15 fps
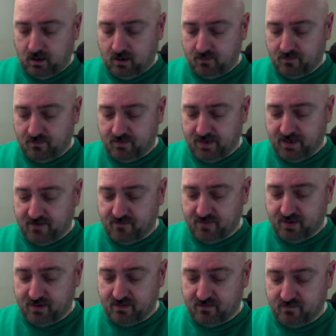They have
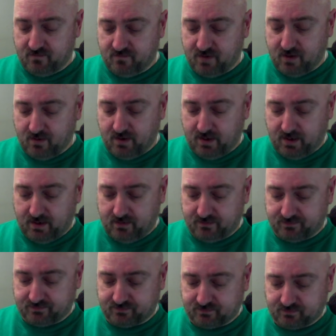been very
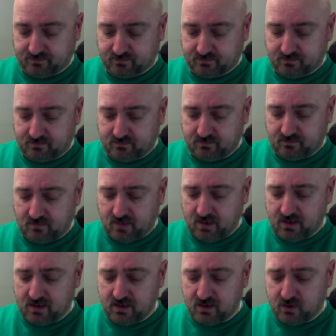
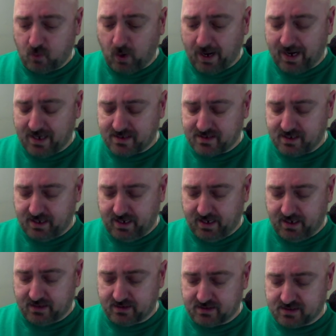quiet
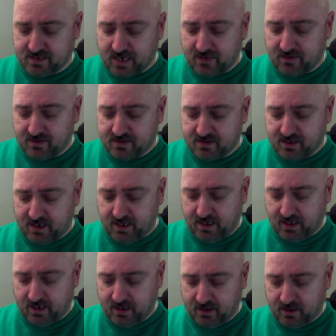and silent and